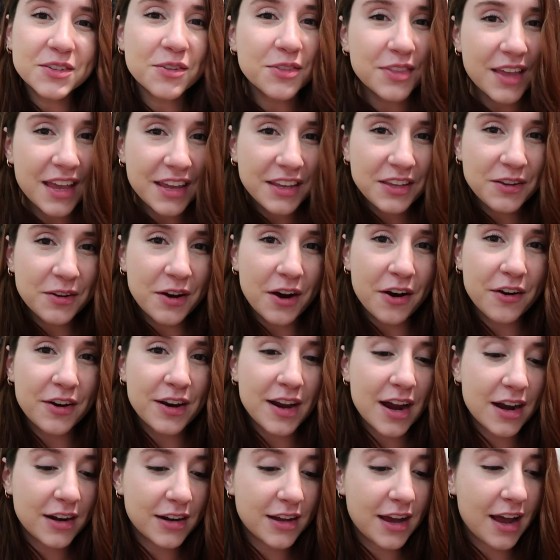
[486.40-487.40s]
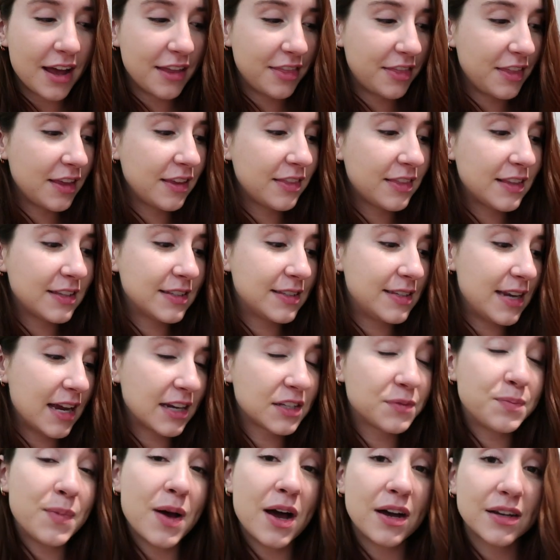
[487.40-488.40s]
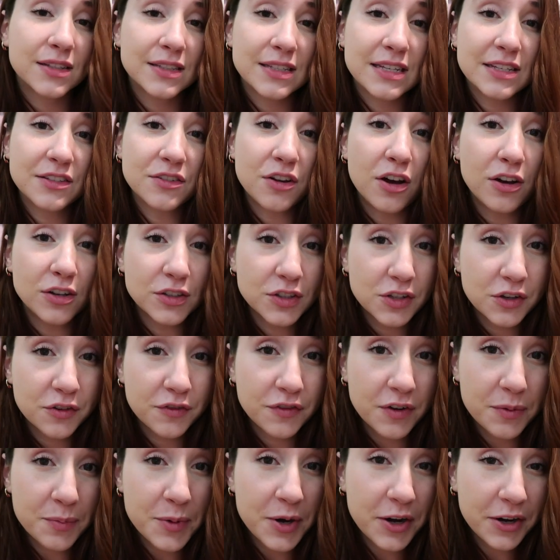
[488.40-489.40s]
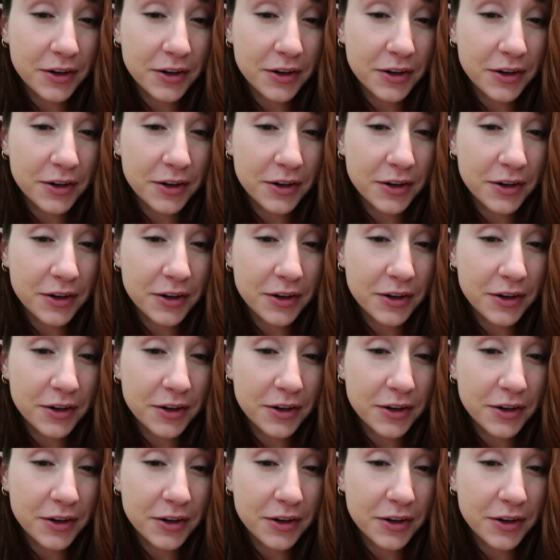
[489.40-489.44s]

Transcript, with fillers: So thank you, Ariana. I think this next box is also from